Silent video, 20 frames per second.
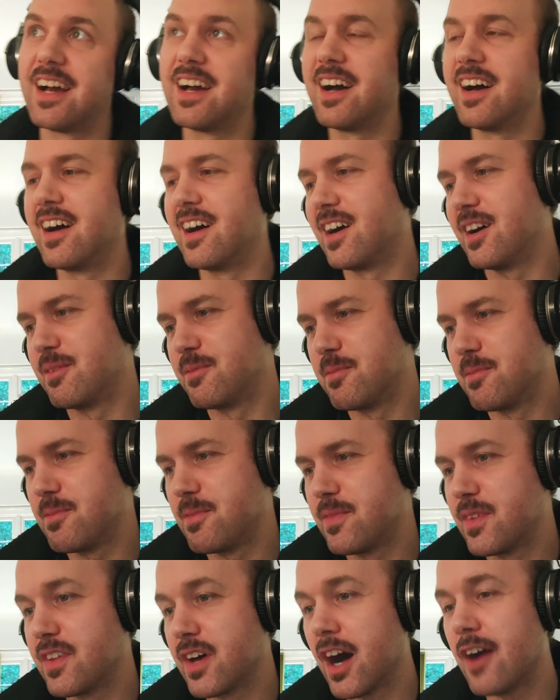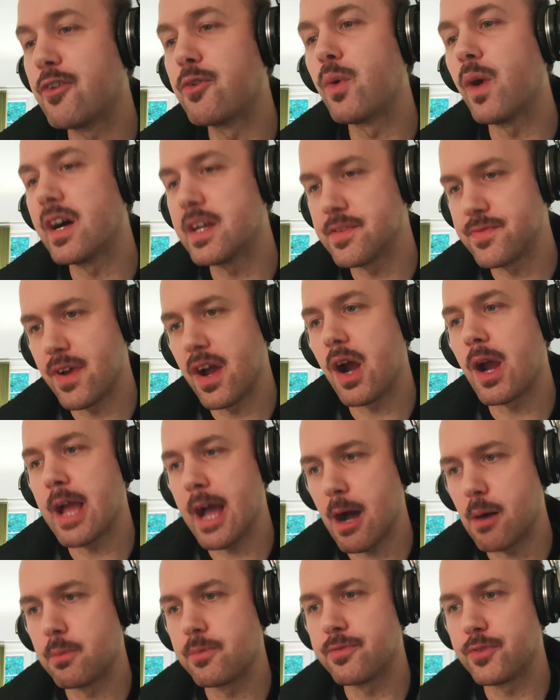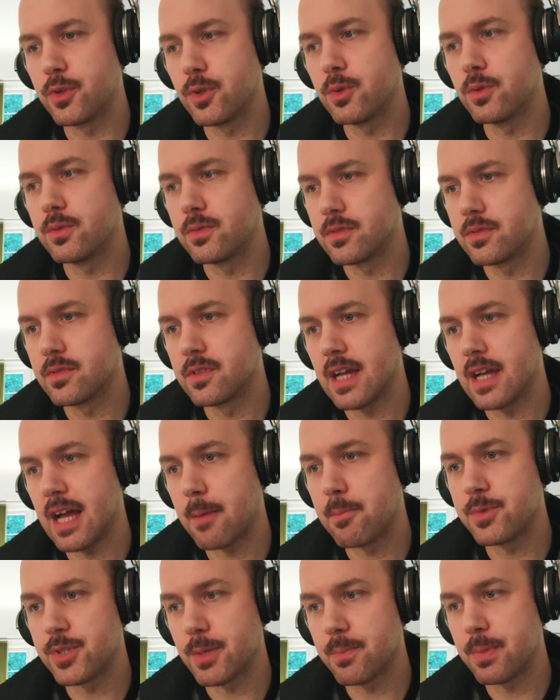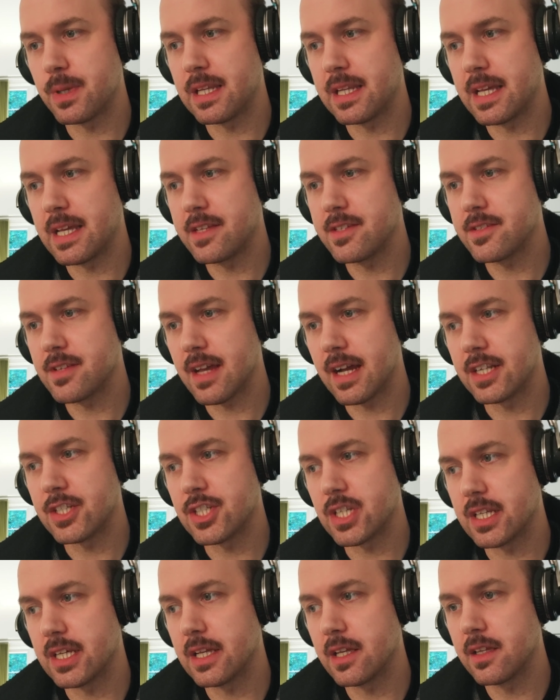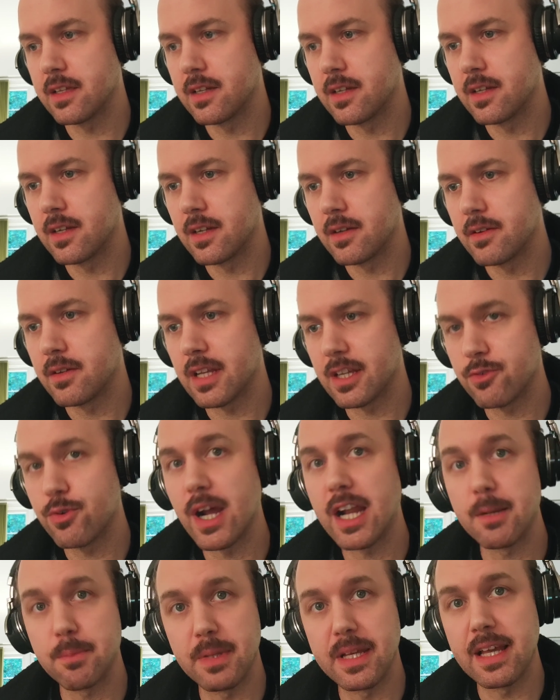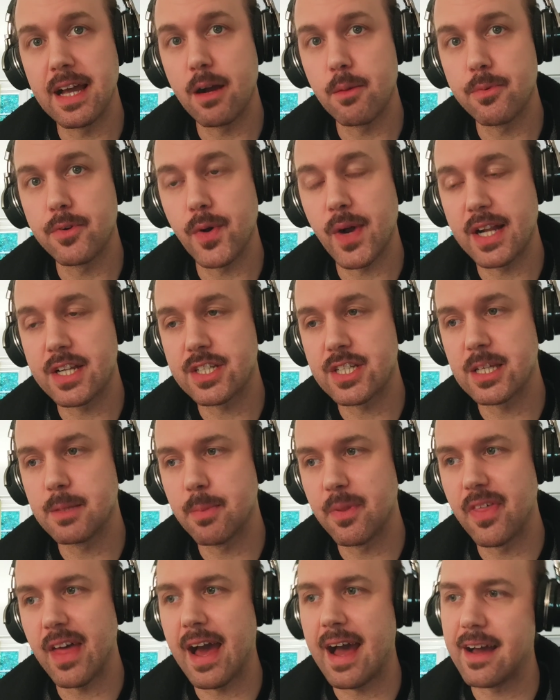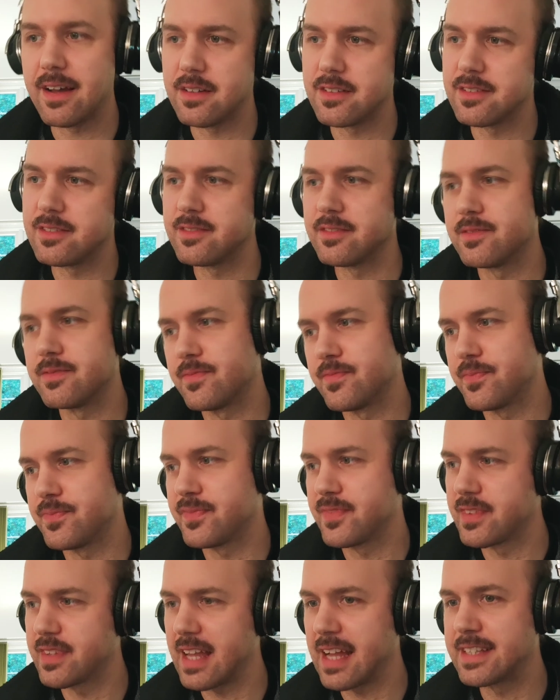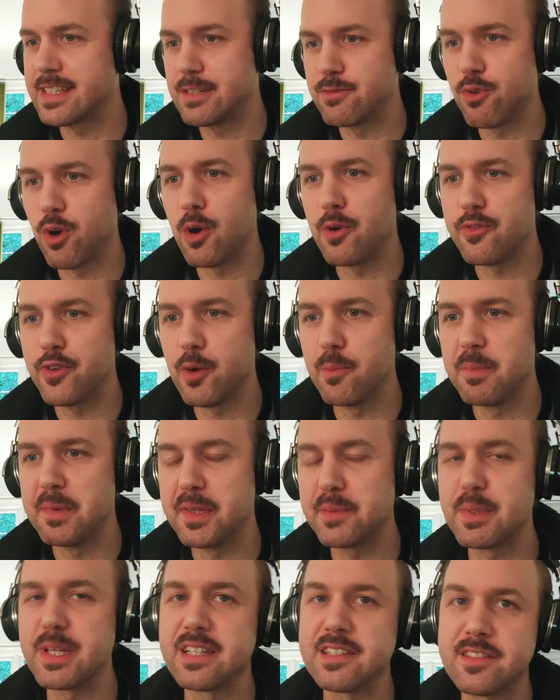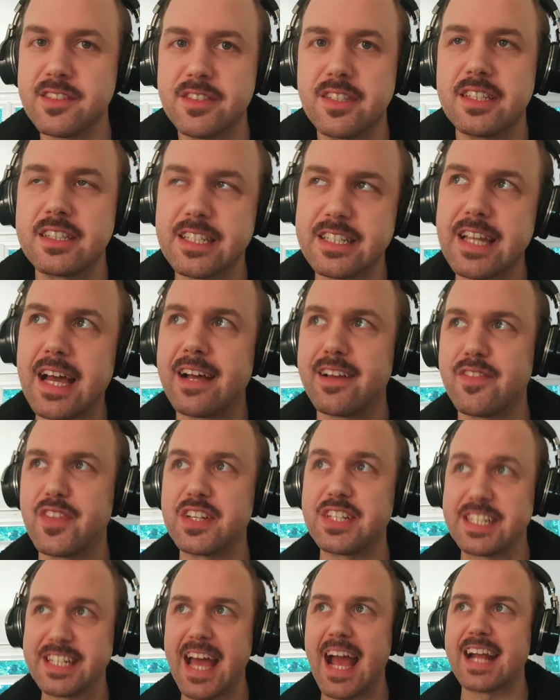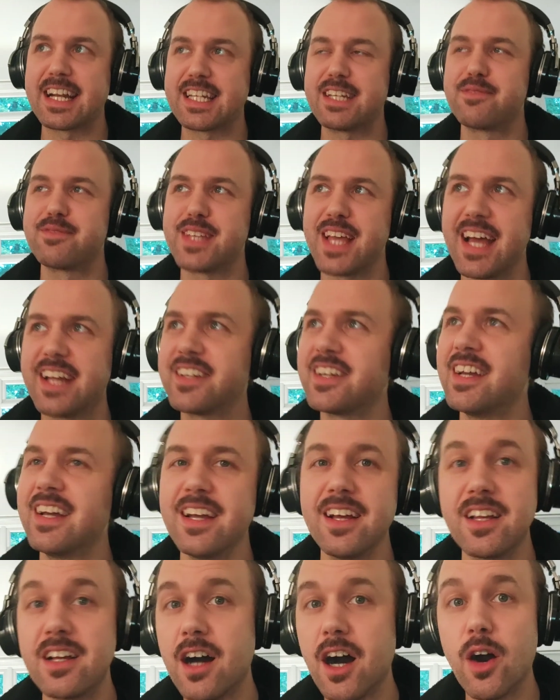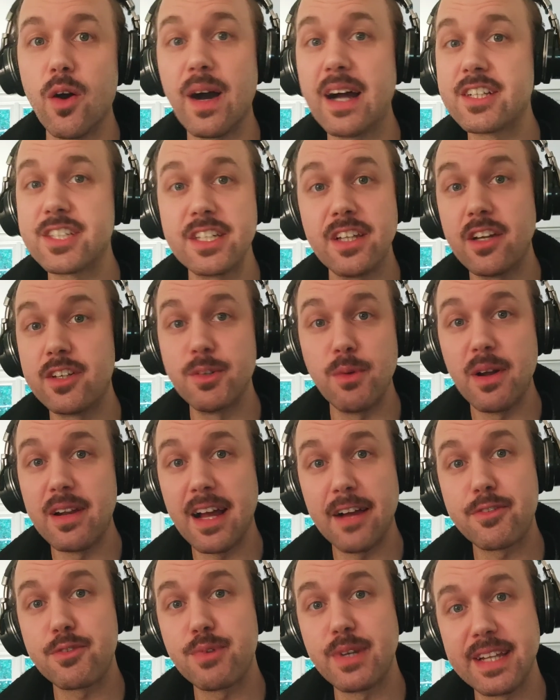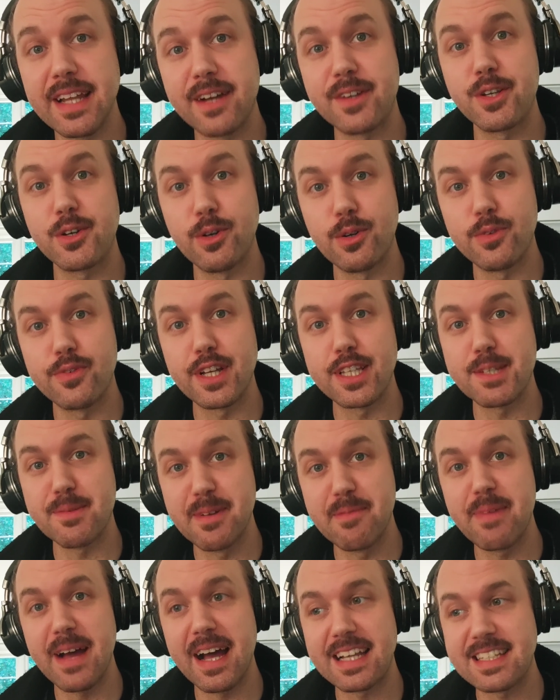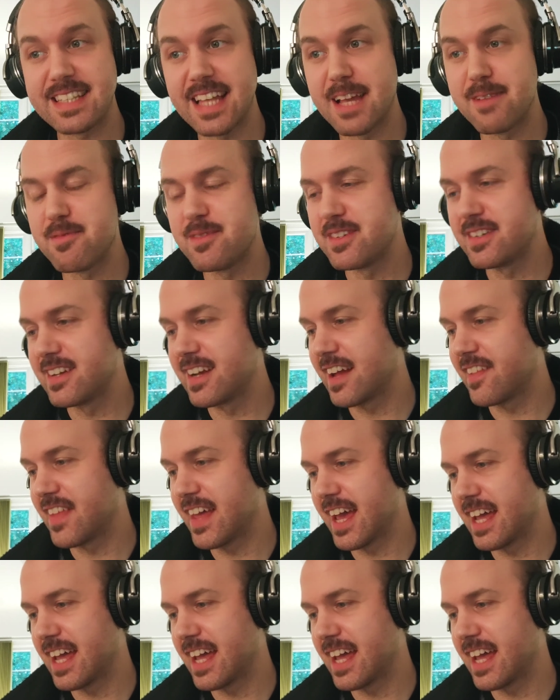otherwise very helpful Hampshire police, actually. Incredibly helpful, actually. But that did wrong foot me, because the detective said, oh, actually, no, you won't have to read out your victim impact statement. And